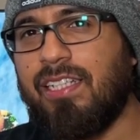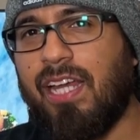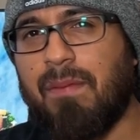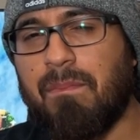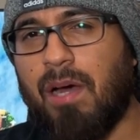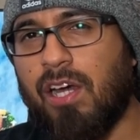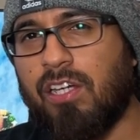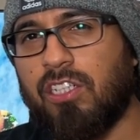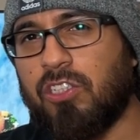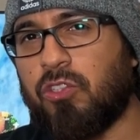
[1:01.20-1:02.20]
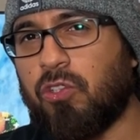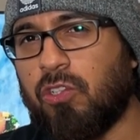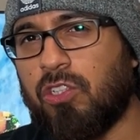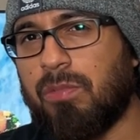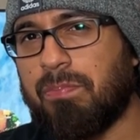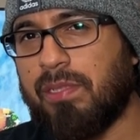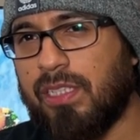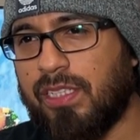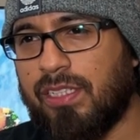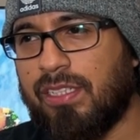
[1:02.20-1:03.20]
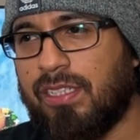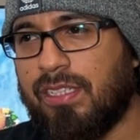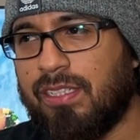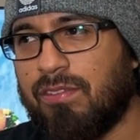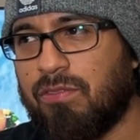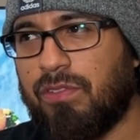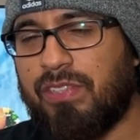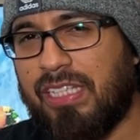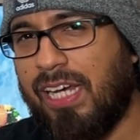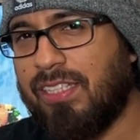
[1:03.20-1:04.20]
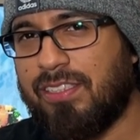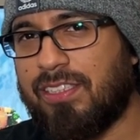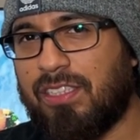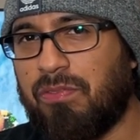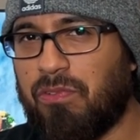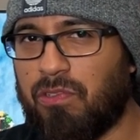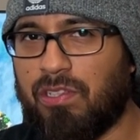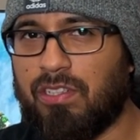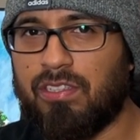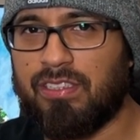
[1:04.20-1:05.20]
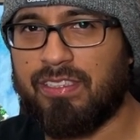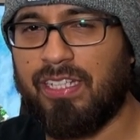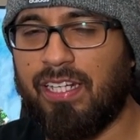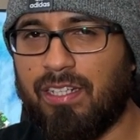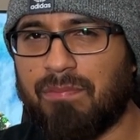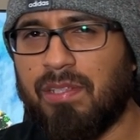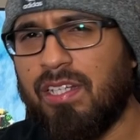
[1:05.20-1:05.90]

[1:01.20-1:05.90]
a modern controller, but with the N64 setup.